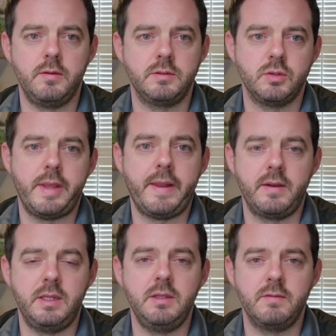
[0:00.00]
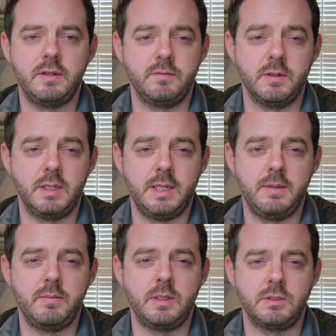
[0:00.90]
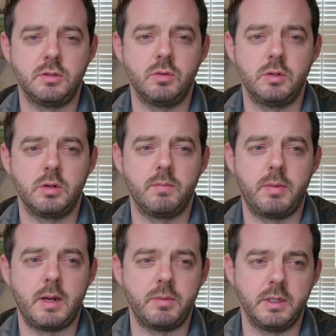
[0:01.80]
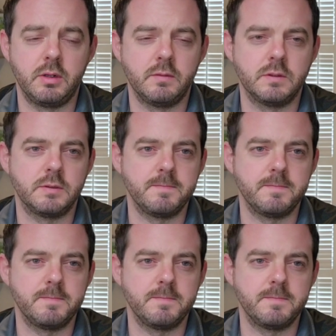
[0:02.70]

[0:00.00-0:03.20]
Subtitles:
so that in the event of a claim that you know you're properly covered.